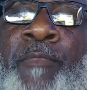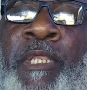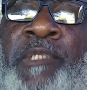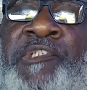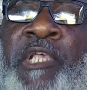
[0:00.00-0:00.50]

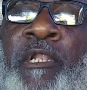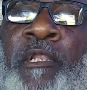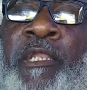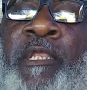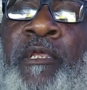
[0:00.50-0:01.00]
he said
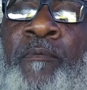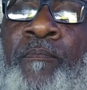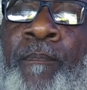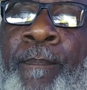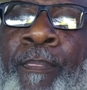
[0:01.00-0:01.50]
unto him,
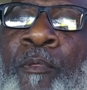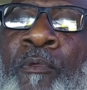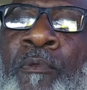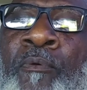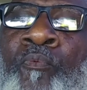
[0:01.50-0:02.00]

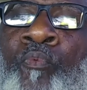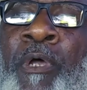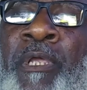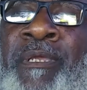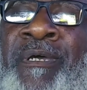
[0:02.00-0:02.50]
what